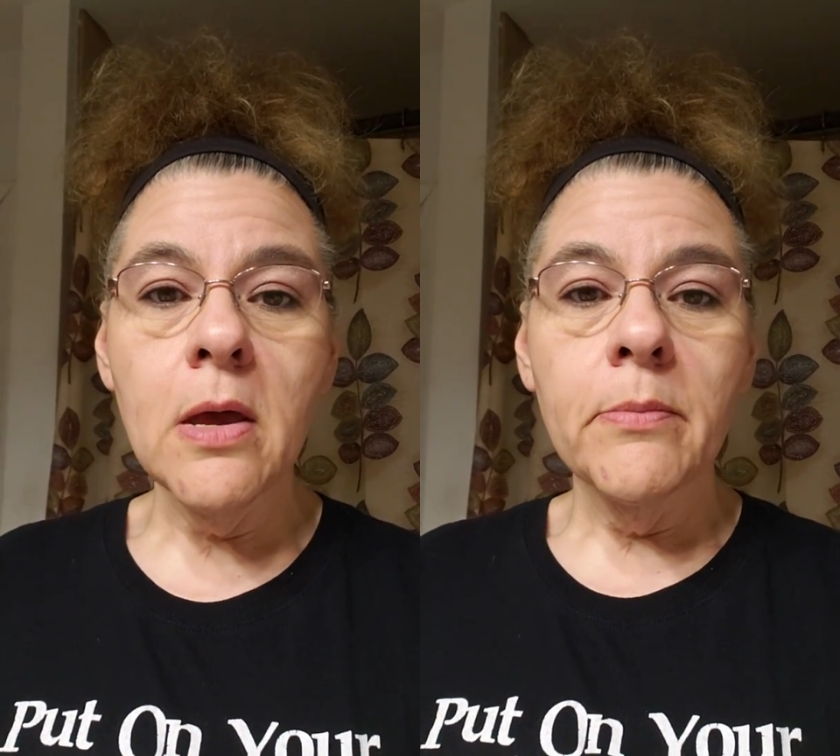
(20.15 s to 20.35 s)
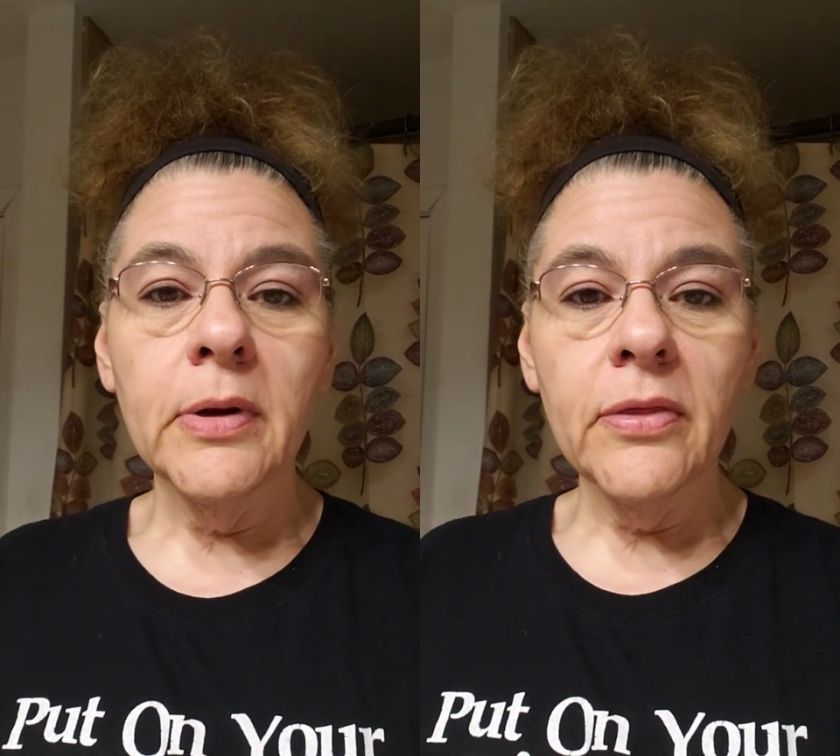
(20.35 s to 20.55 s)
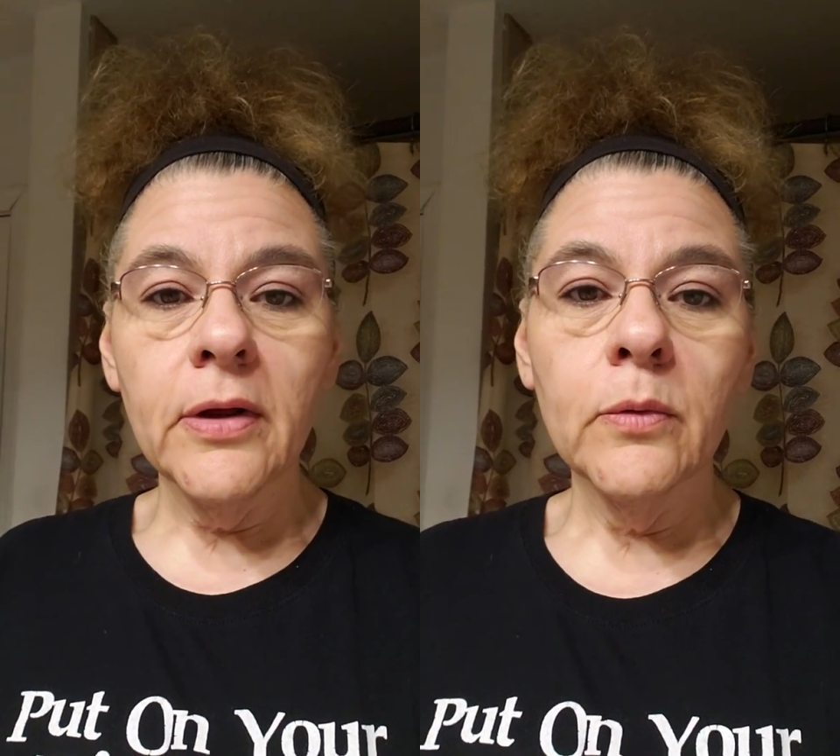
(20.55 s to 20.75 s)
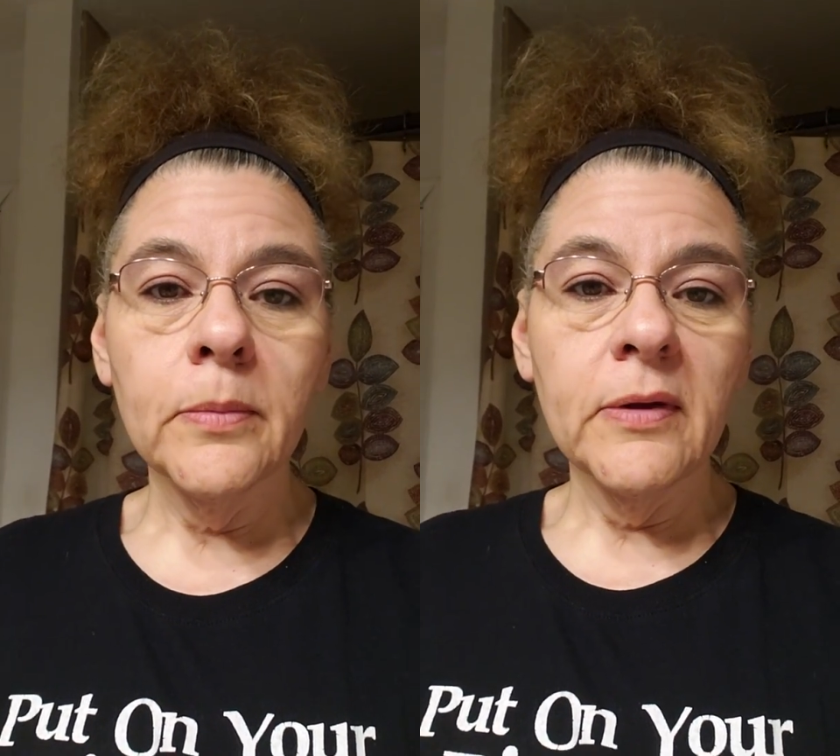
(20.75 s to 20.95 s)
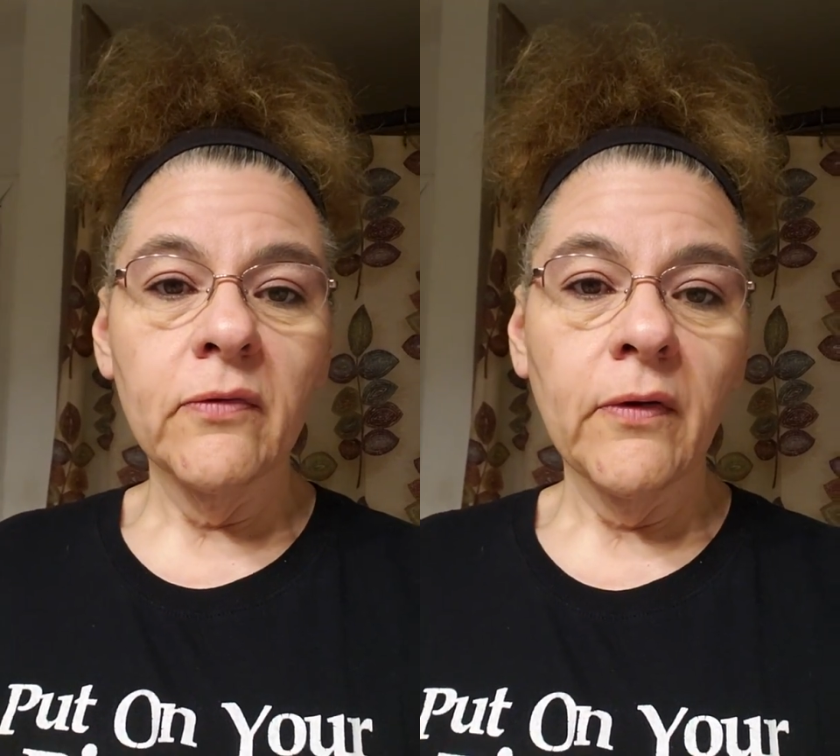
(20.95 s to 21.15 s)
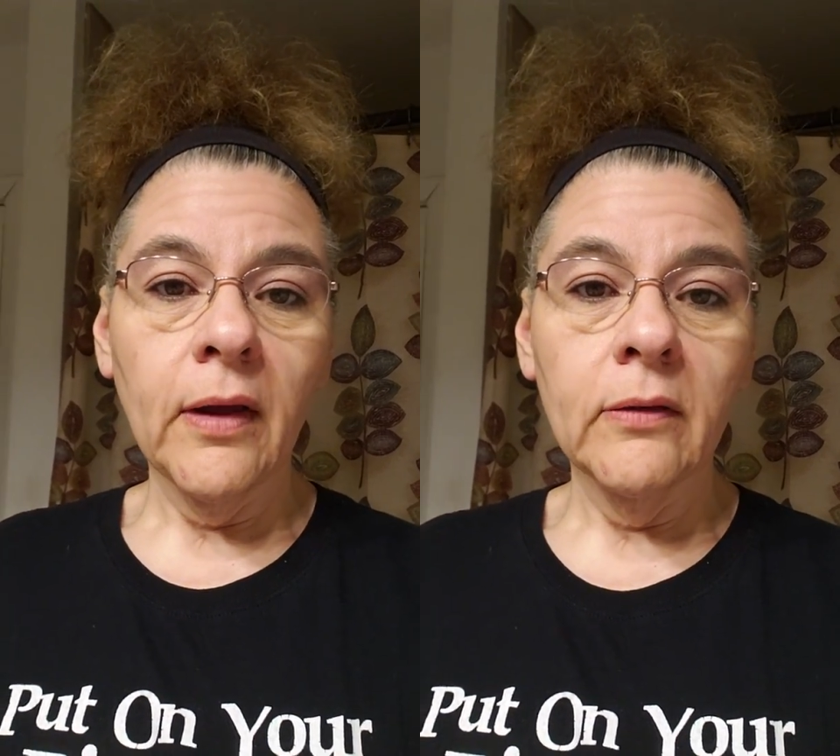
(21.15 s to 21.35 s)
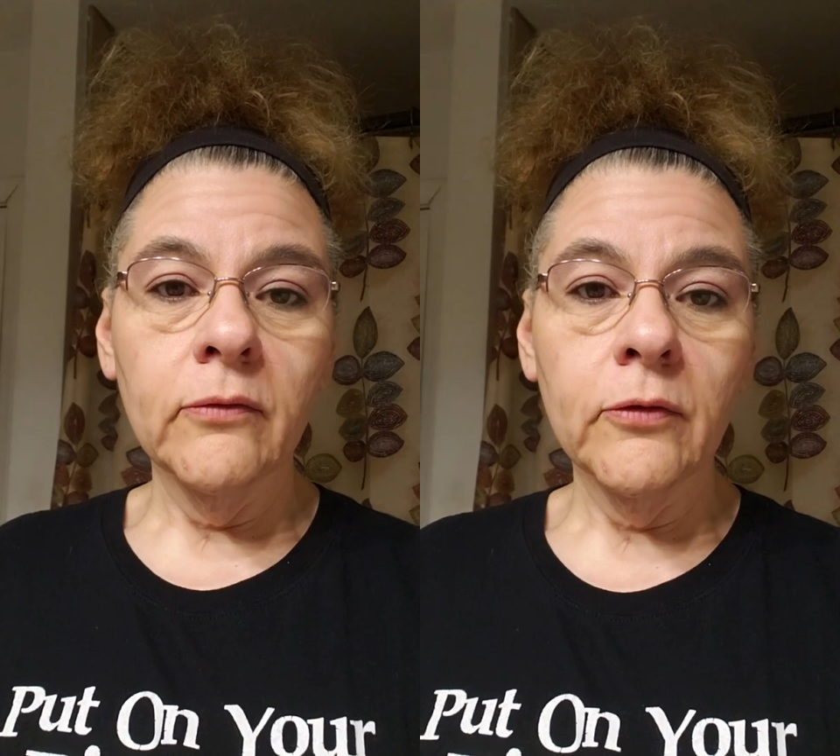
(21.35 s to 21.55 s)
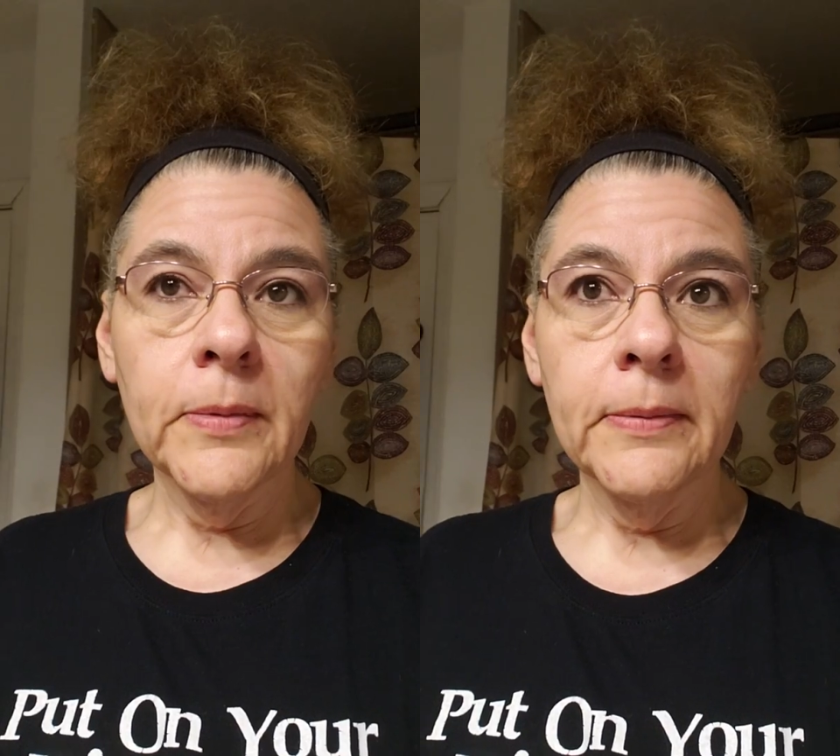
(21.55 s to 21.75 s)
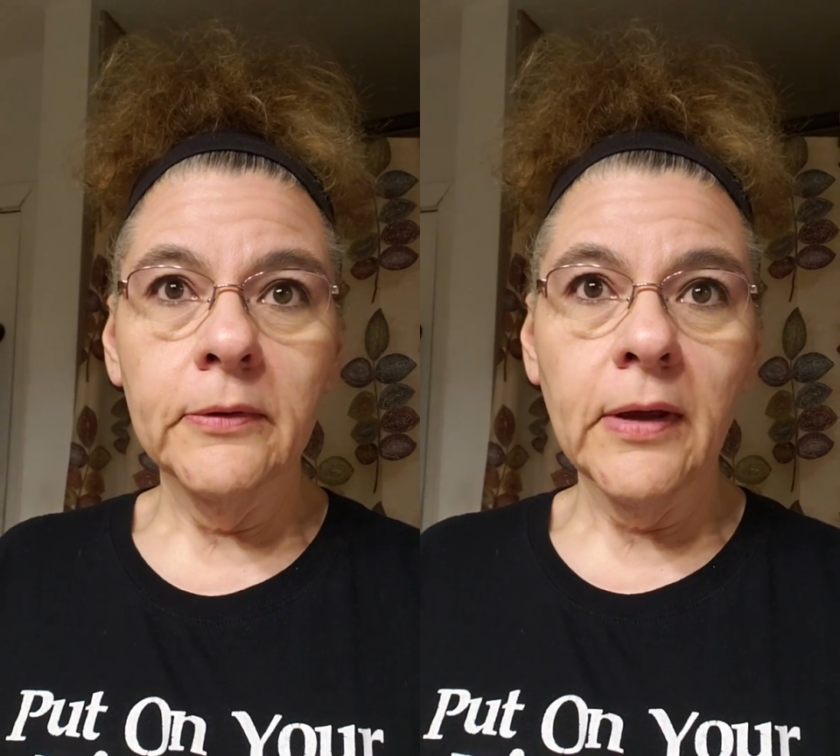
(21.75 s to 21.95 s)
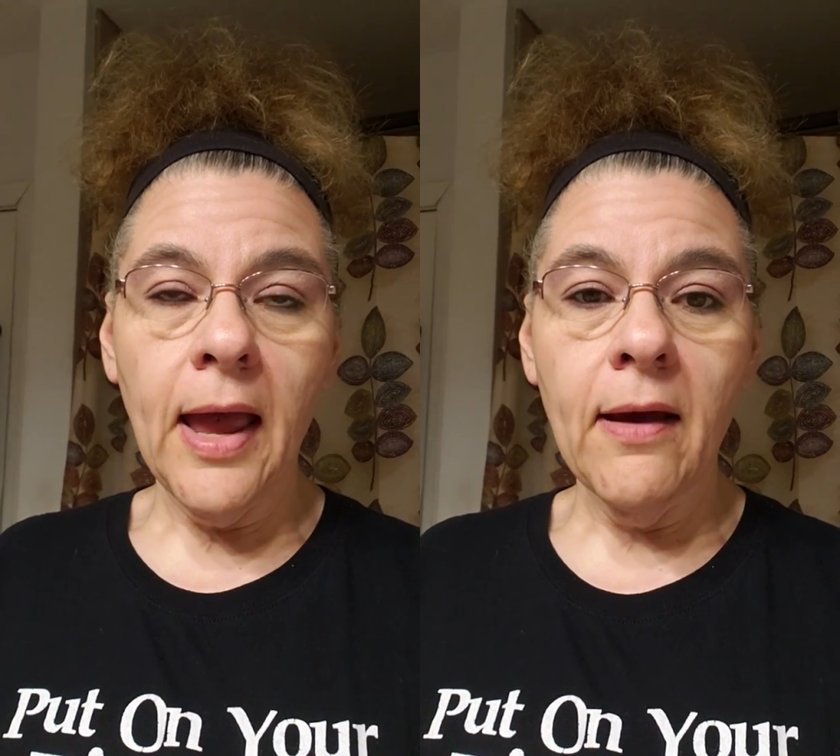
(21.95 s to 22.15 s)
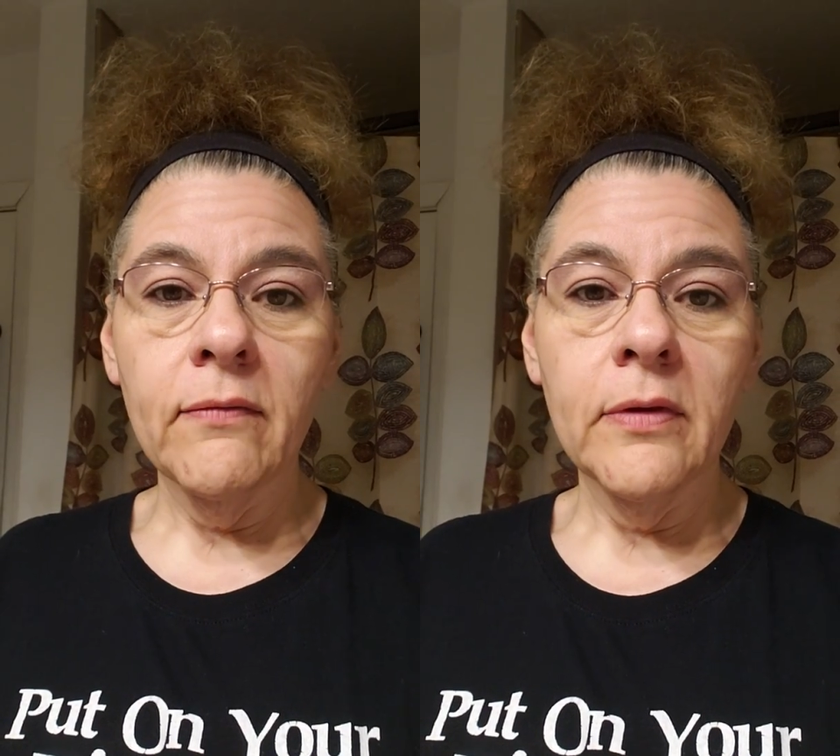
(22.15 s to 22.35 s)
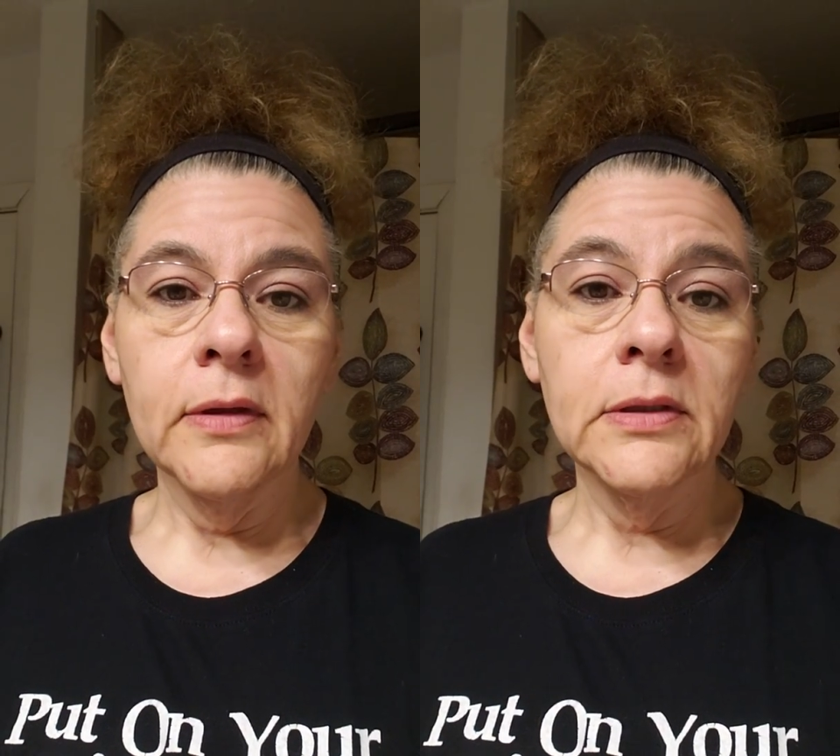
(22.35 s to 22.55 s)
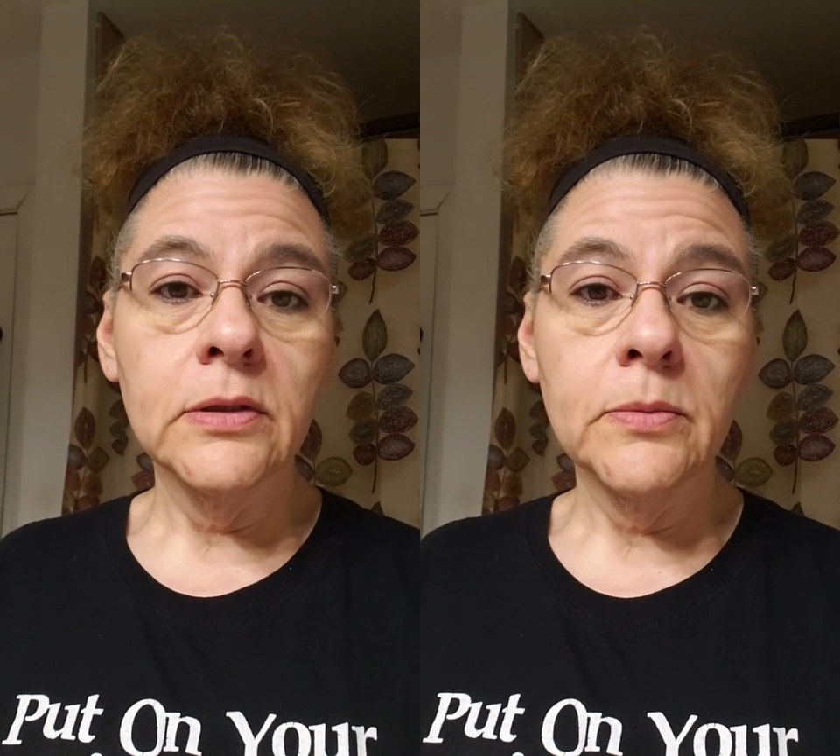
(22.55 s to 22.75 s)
but I thought it would be fun for people to have this